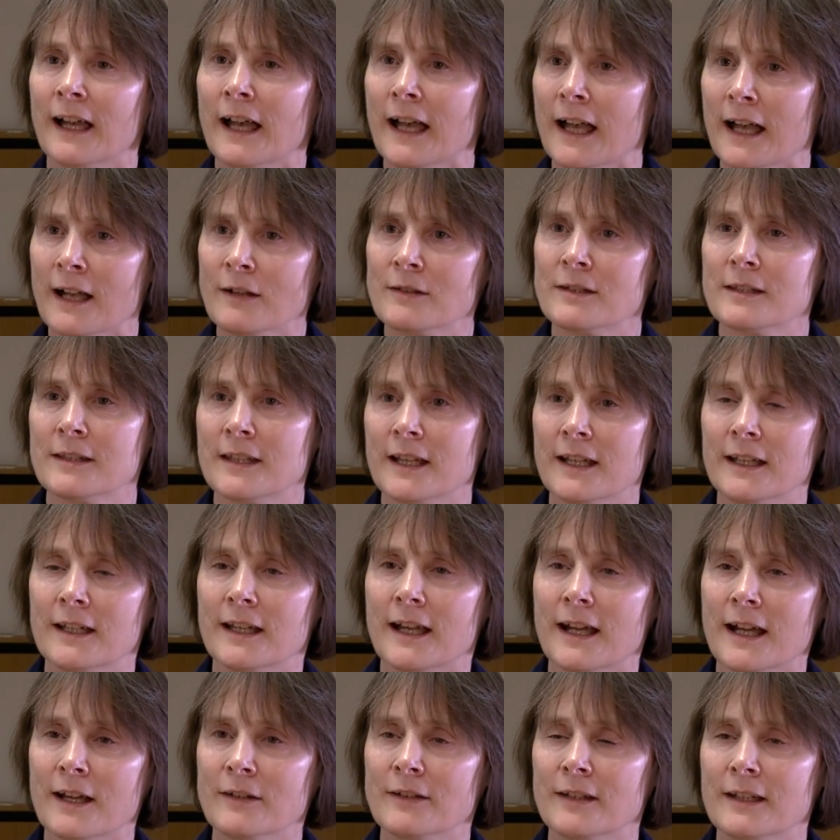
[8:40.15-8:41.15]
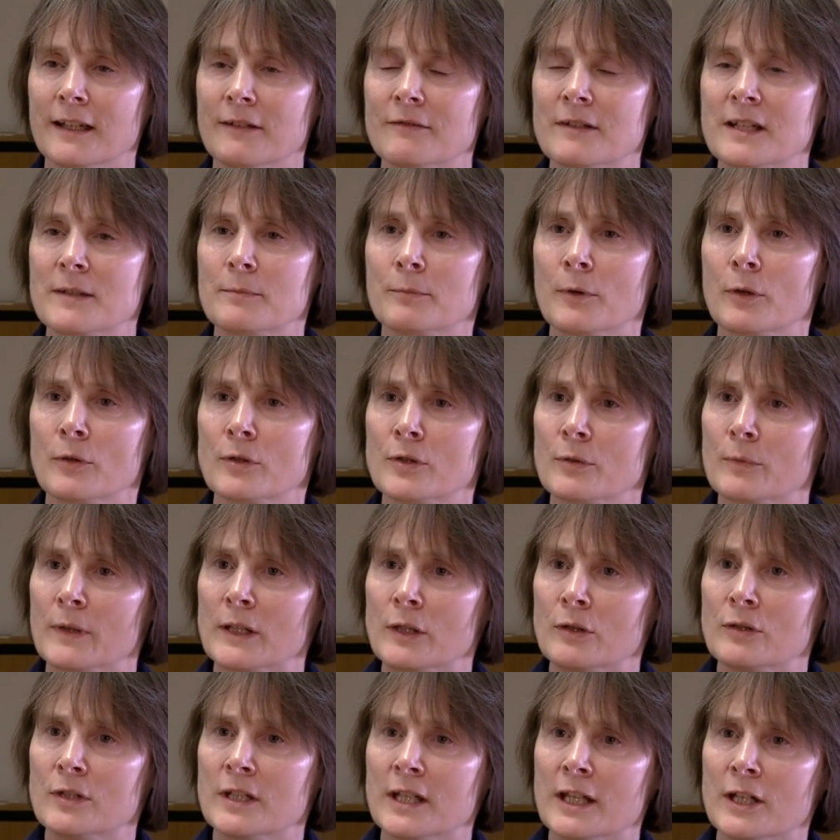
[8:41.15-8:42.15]
How do they respond
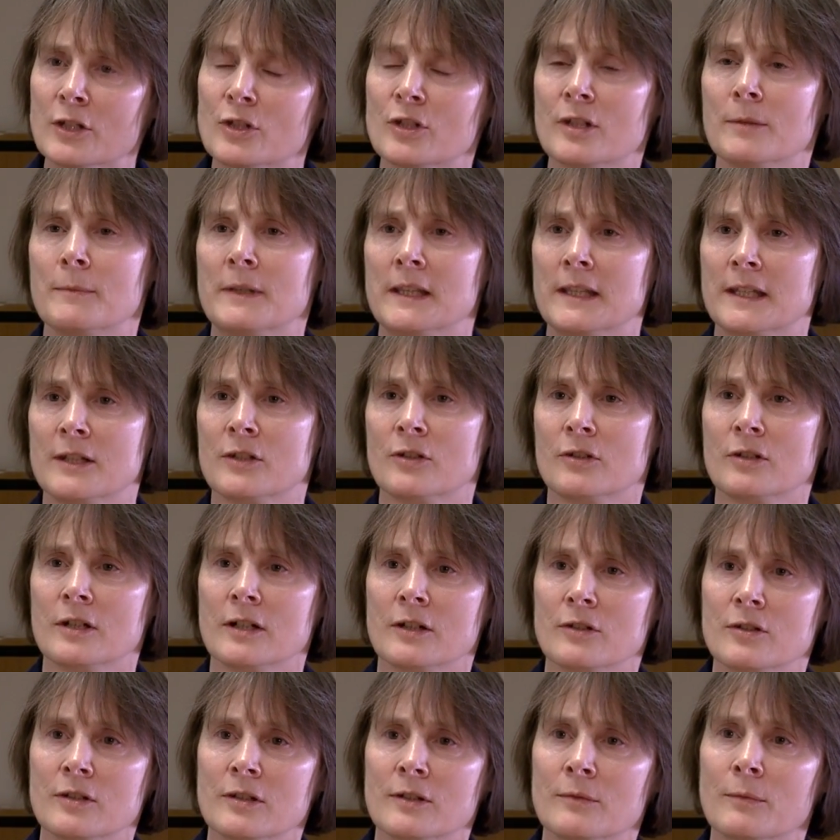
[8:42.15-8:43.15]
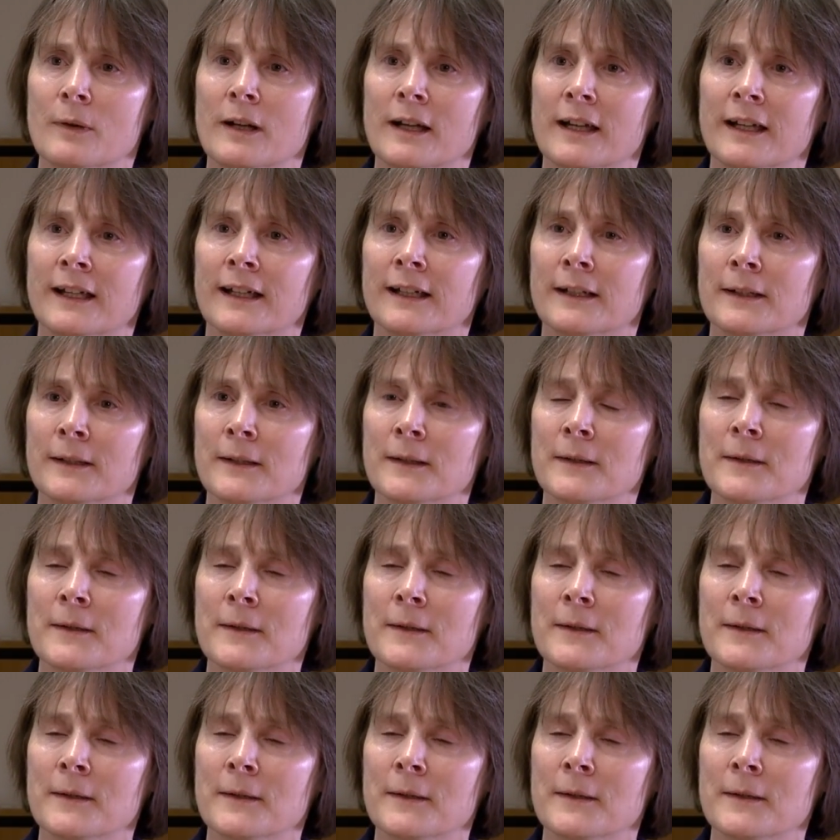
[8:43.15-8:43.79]
when you teach them in this structured way?